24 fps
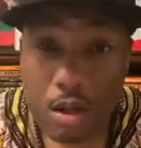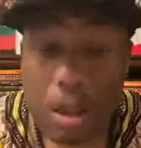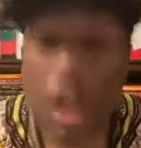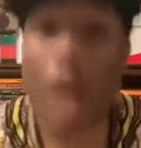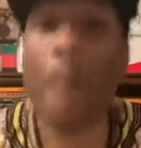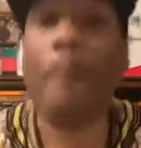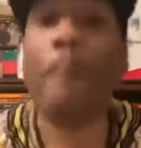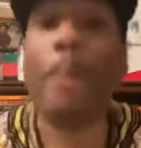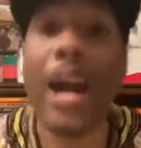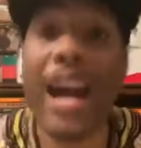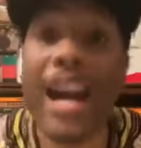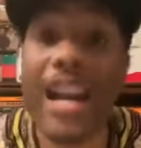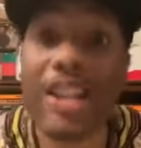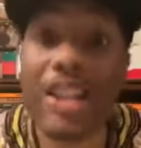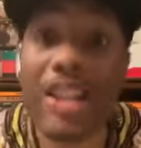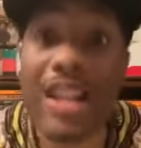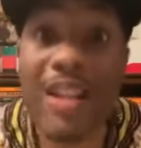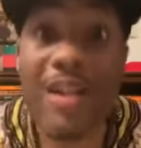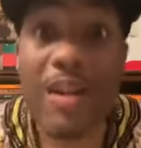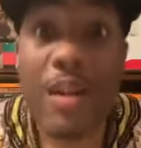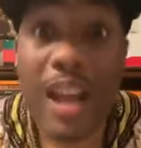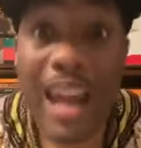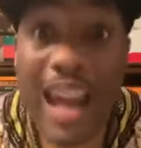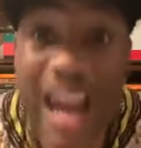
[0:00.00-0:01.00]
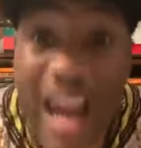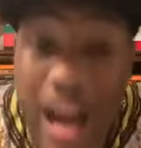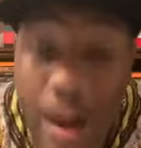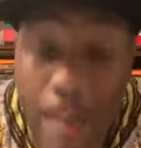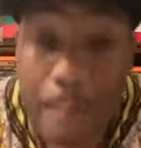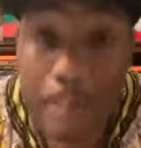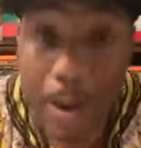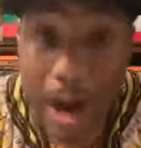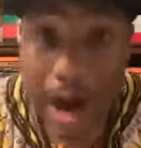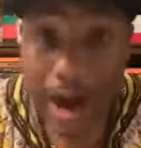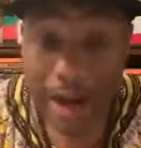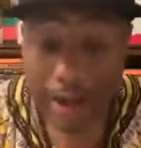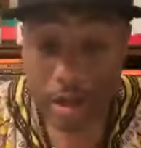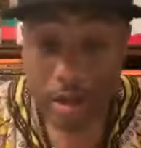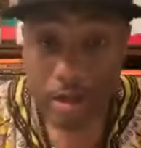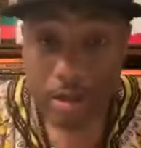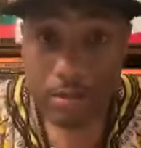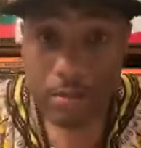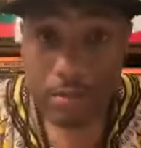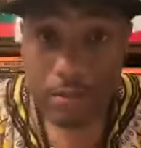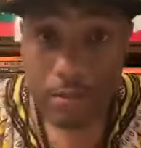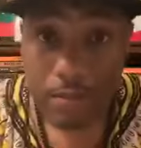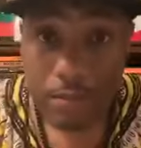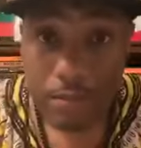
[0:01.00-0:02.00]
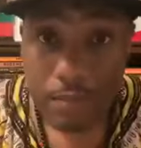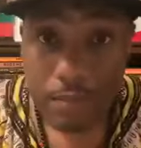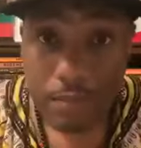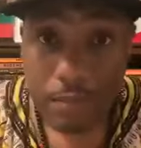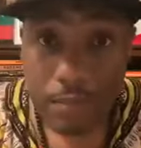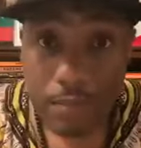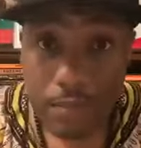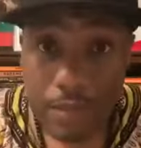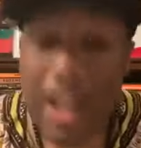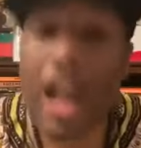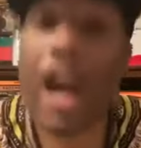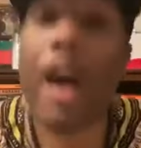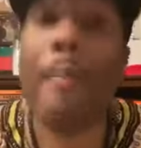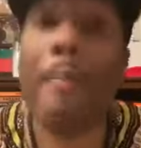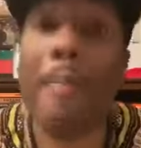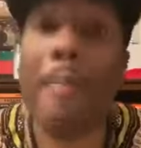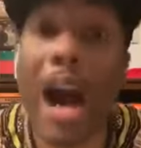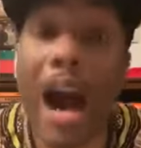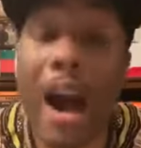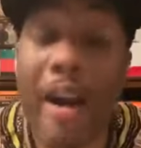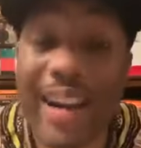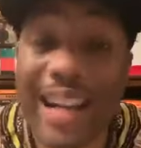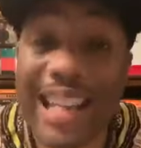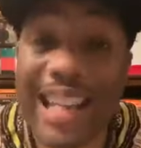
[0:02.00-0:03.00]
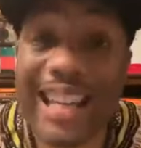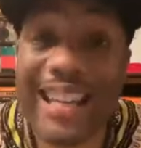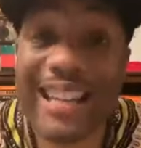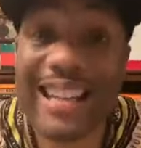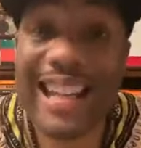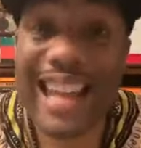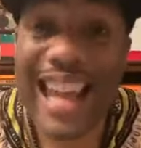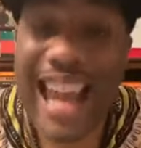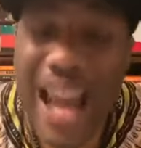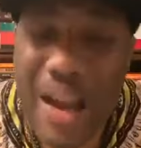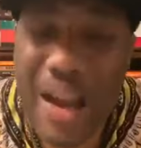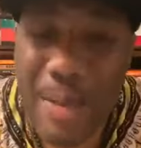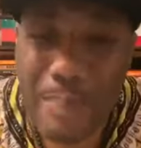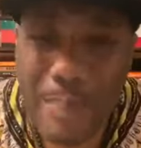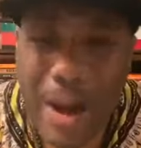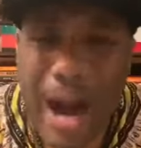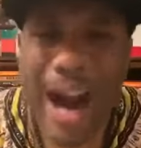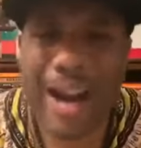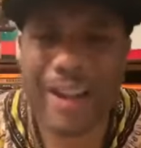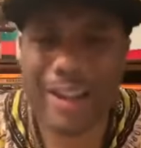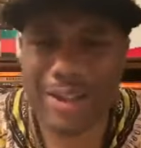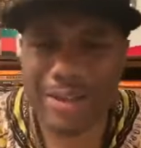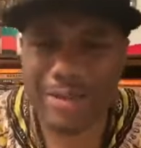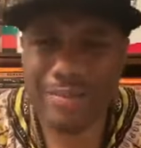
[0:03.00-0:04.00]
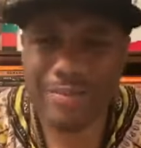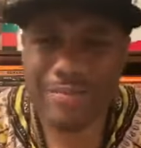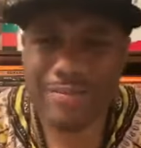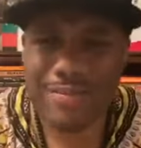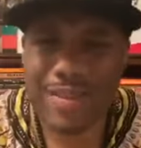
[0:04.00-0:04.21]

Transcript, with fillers: The British Empire, the American Empire,